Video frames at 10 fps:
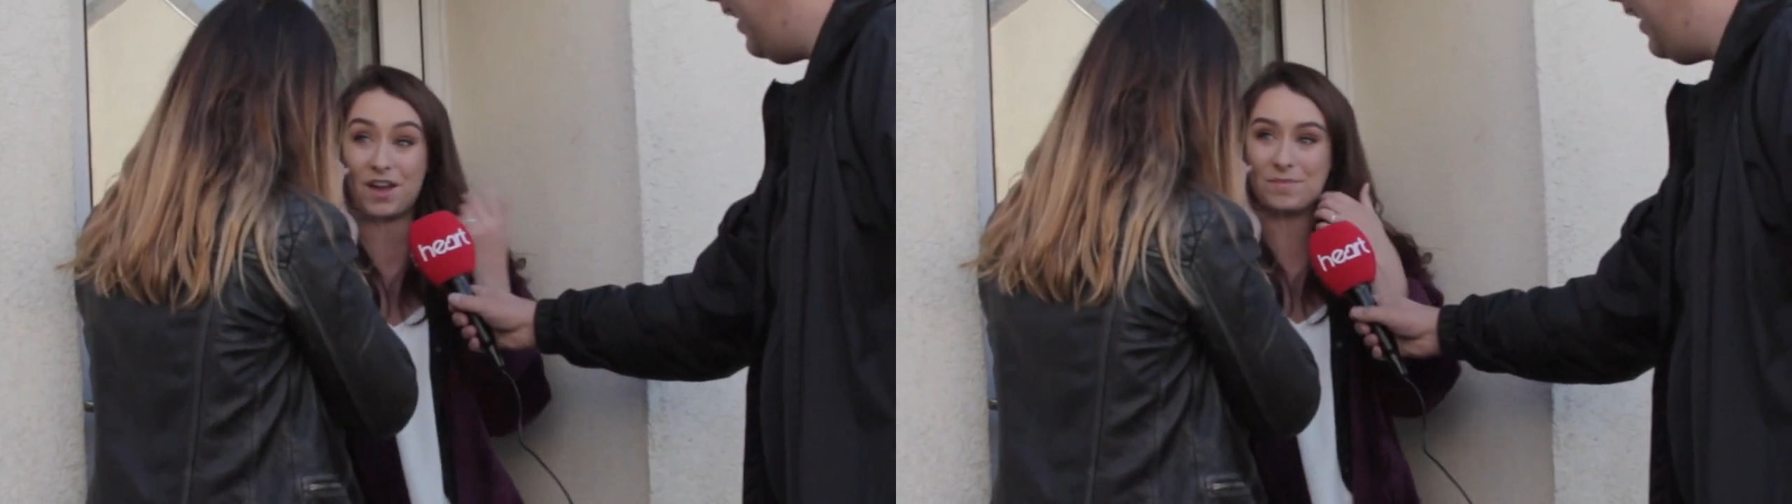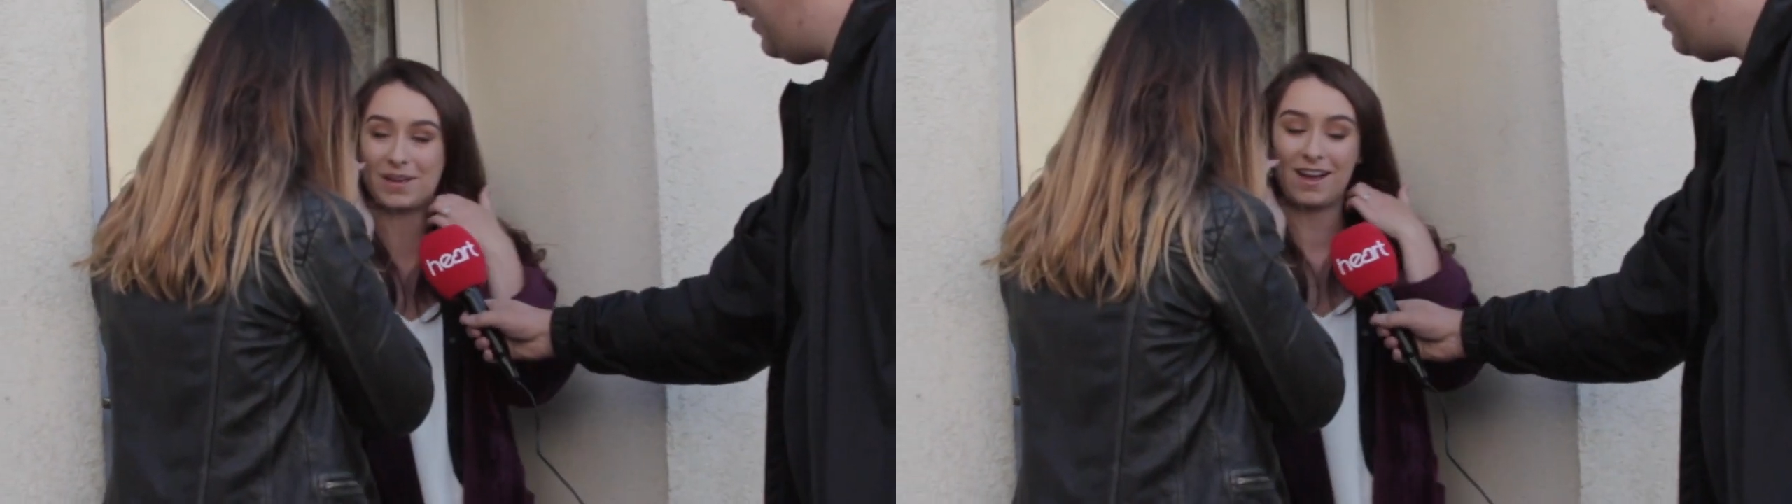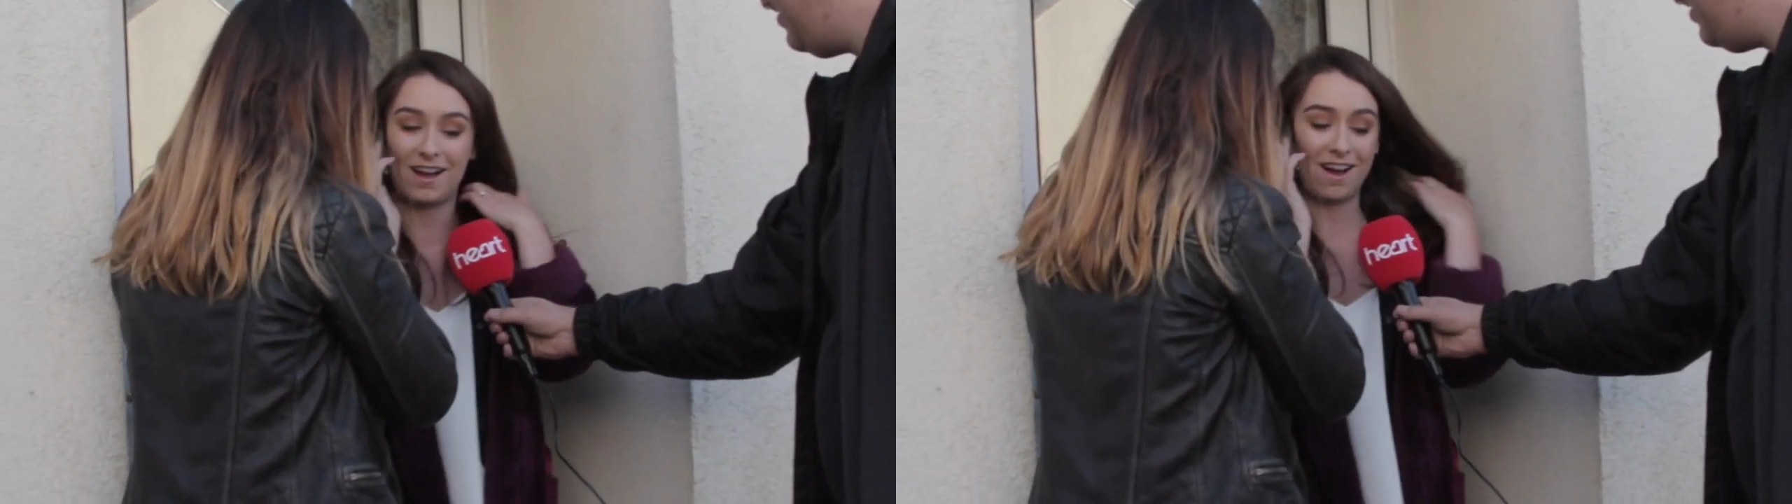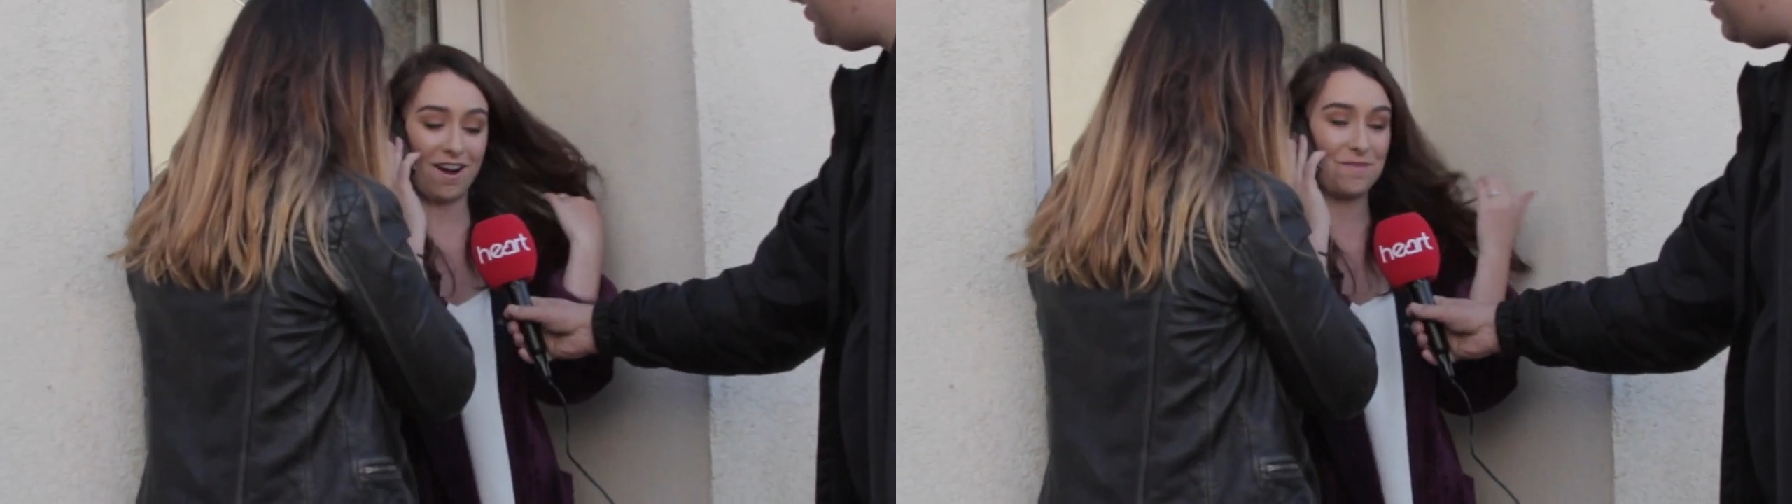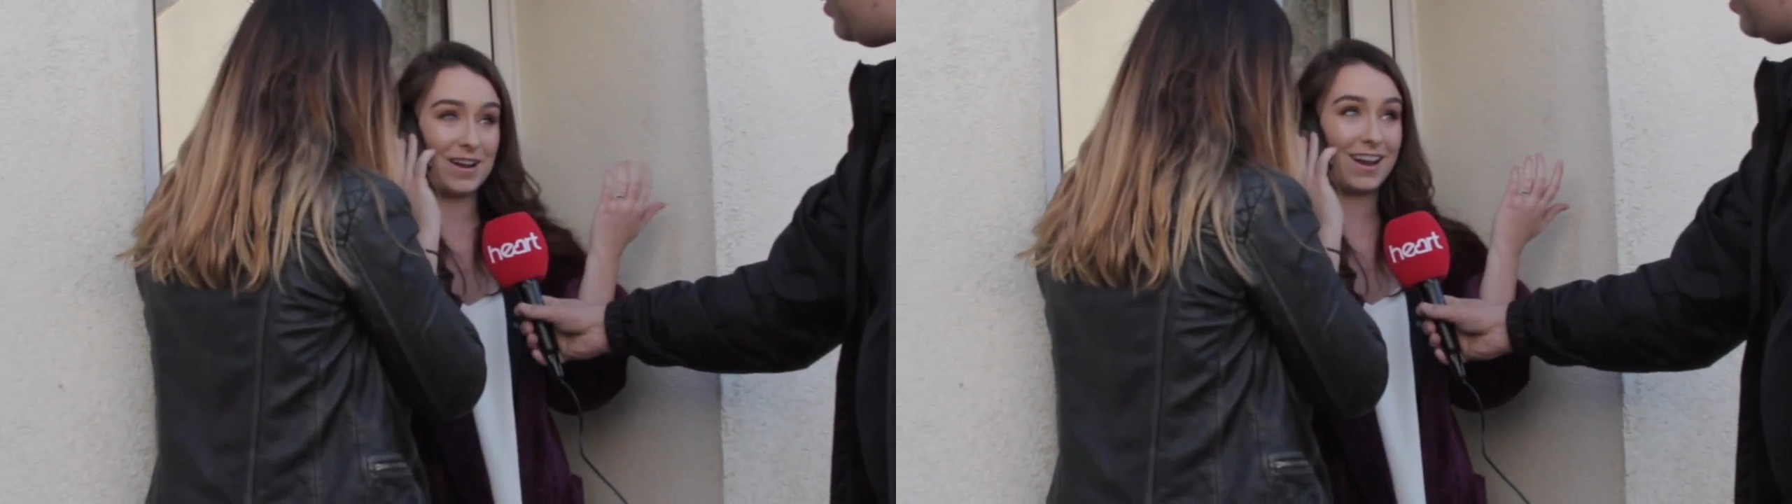turn up.
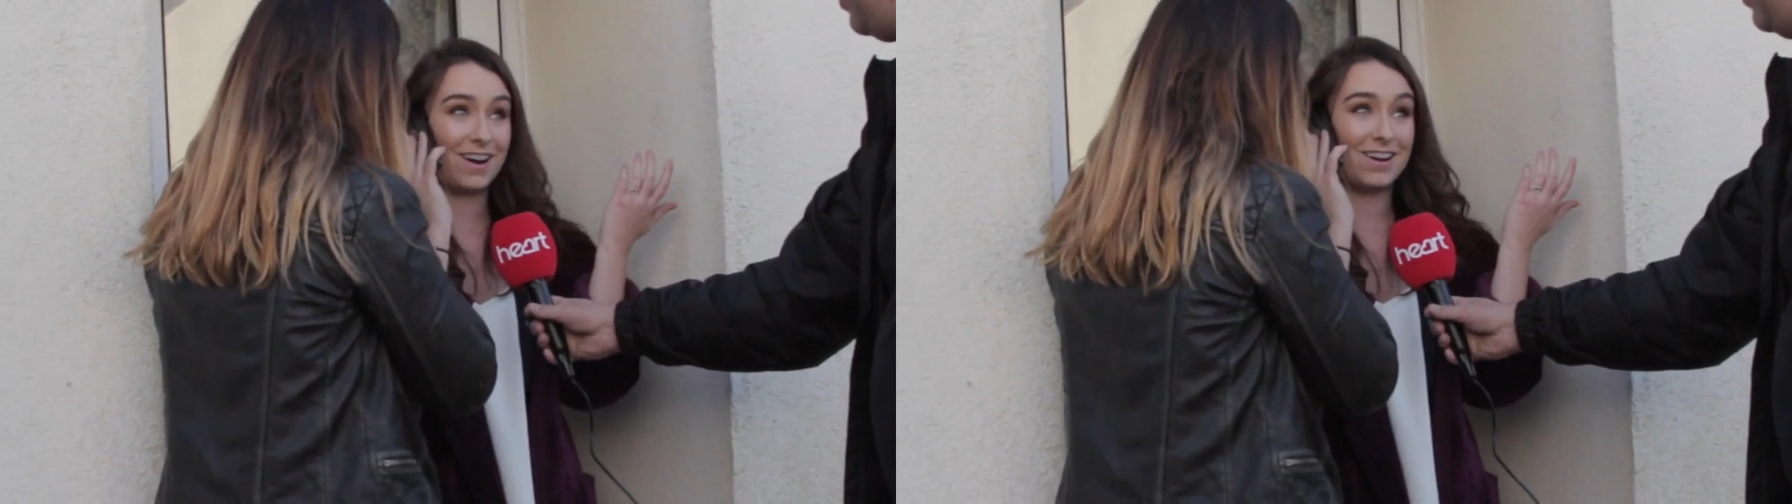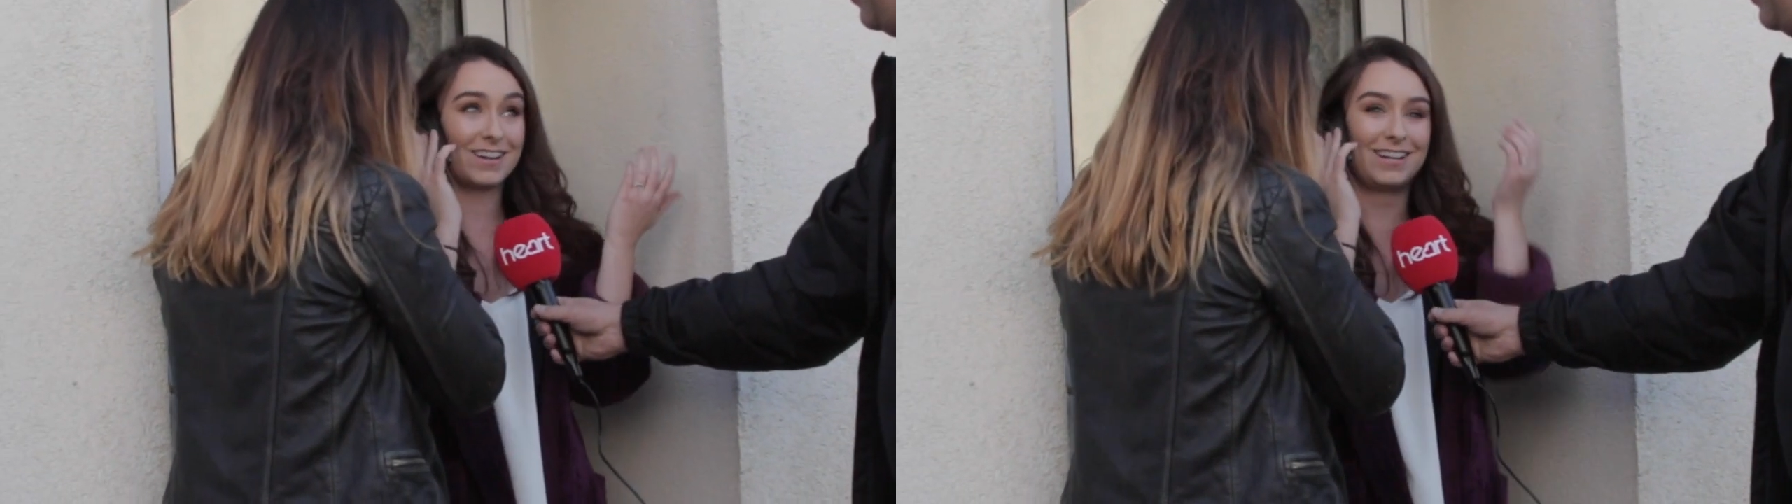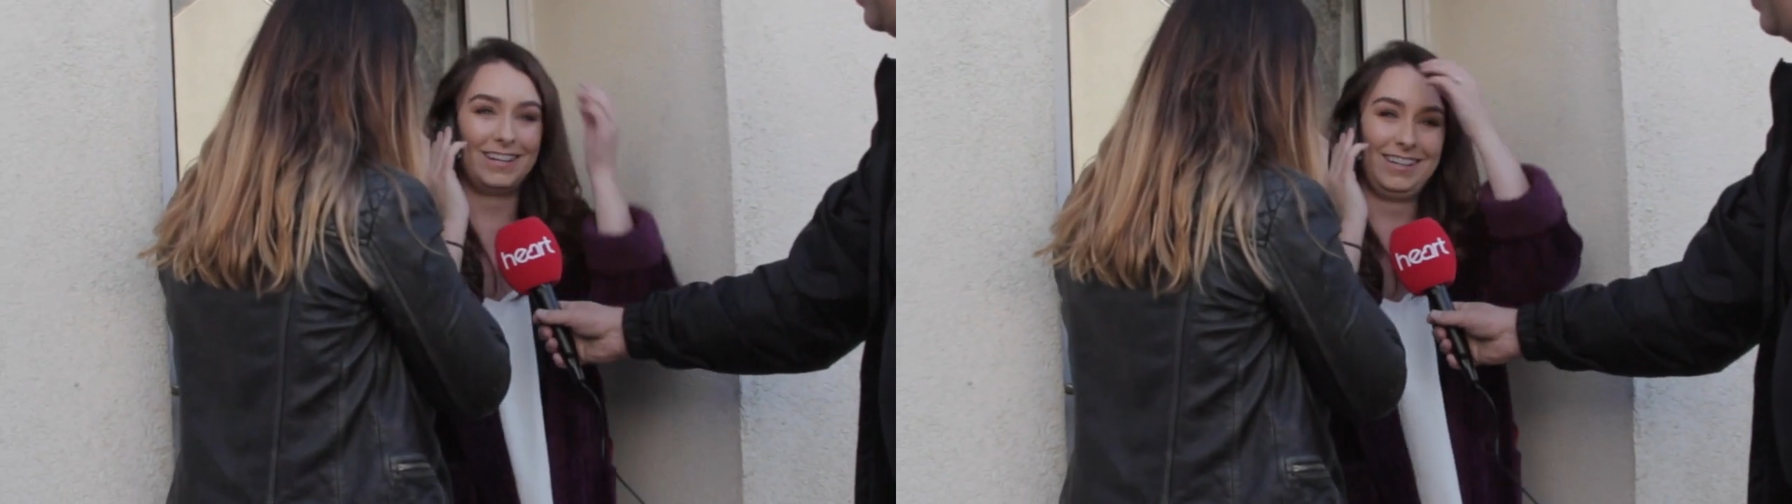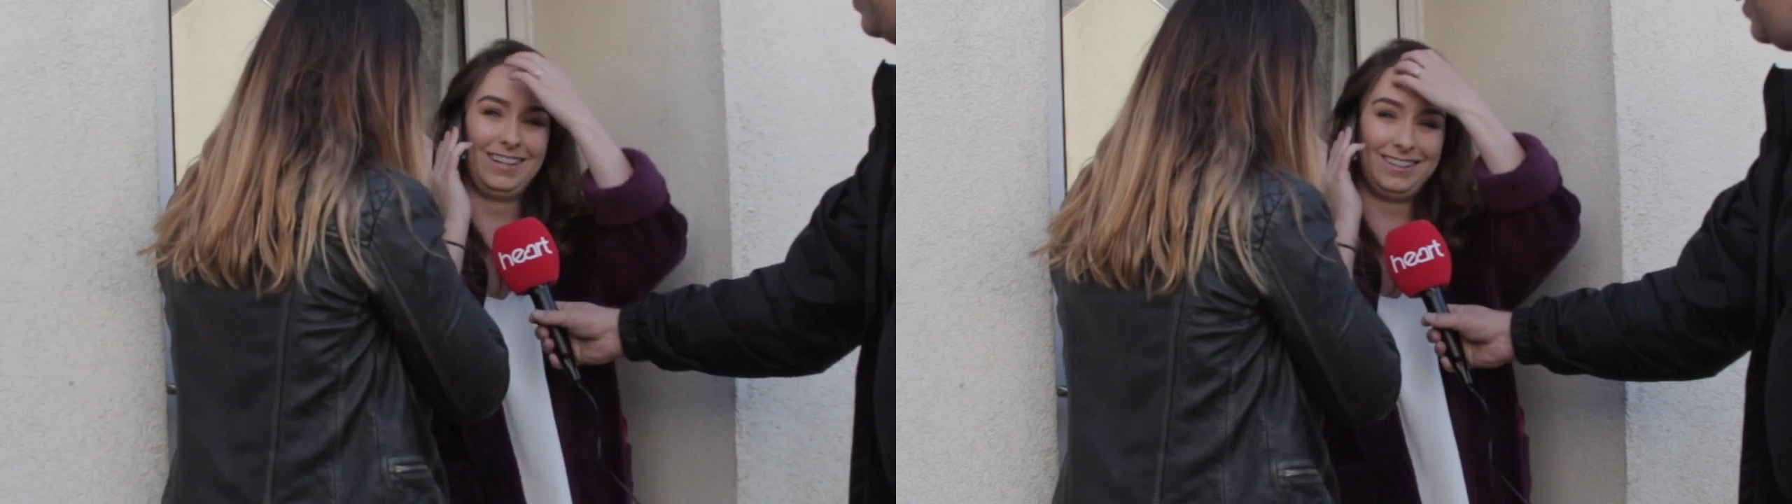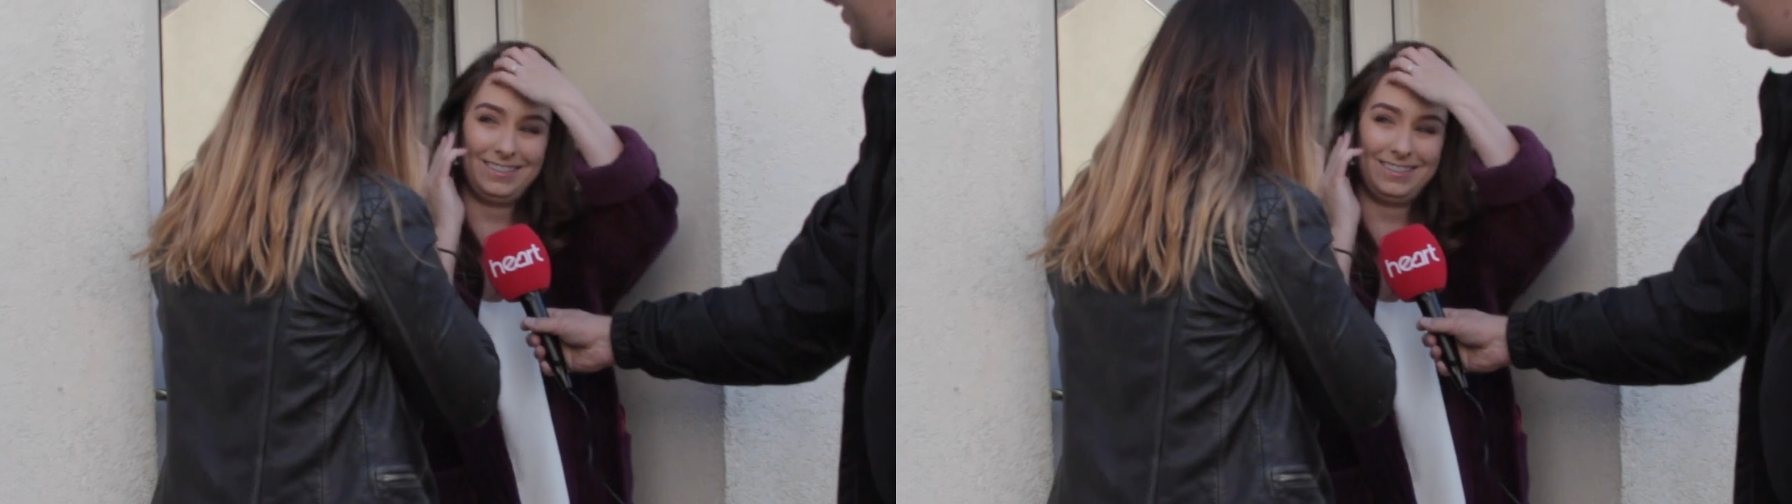Oh my god!